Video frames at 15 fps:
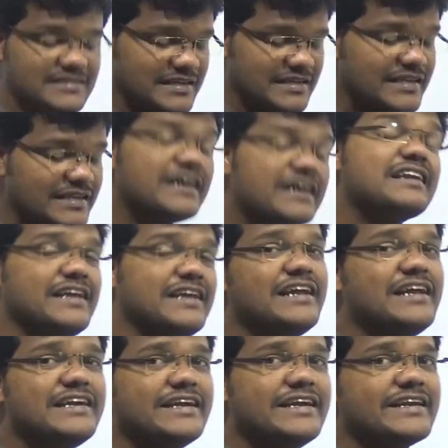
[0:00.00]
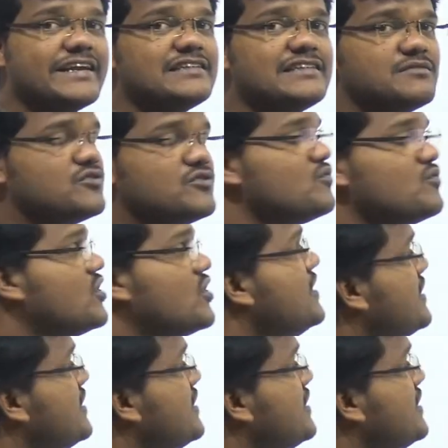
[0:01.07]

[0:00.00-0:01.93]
learn in details about what?